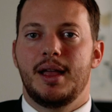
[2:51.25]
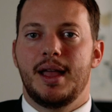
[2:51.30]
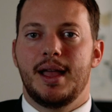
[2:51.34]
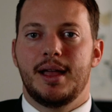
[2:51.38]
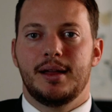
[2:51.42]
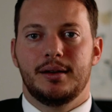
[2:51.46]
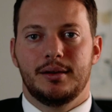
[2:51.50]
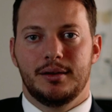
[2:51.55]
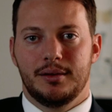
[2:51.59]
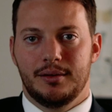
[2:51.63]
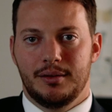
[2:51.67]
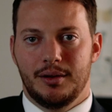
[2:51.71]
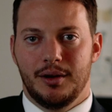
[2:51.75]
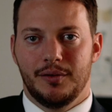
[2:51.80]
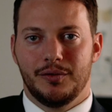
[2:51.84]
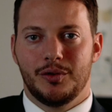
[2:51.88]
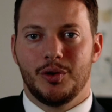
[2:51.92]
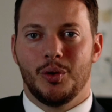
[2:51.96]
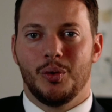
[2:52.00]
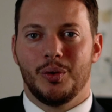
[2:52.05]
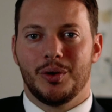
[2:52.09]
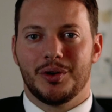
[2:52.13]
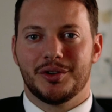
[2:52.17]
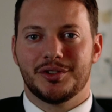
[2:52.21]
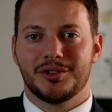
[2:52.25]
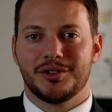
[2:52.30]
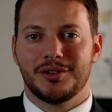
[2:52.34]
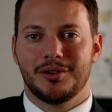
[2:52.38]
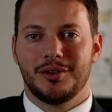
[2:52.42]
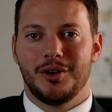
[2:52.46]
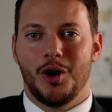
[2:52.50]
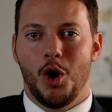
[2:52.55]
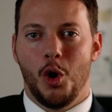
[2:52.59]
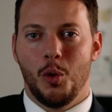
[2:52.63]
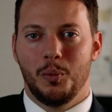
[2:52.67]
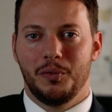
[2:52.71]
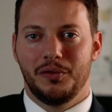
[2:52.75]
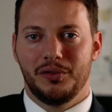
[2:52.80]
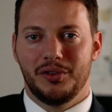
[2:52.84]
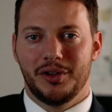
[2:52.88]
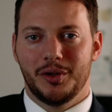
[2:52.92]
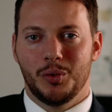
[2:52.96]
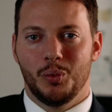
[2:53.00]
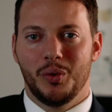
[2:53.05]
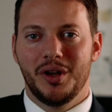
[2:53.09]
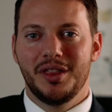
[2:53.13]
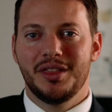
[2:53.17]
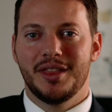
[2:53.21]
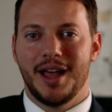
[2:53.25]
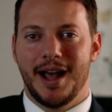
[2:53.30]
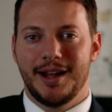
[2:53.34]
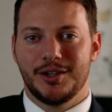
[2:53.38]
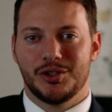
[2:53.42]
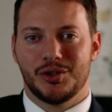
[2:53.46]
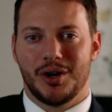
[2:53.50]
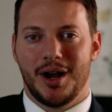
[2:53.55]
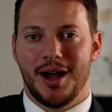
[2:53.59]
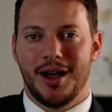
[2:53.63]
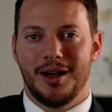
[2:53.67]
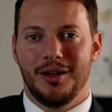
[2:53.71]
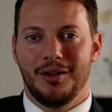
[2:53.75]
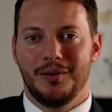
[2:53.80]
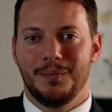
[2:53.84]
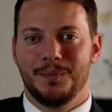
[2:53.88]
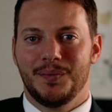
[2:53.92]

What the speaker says: and of course, hopefully win that trial.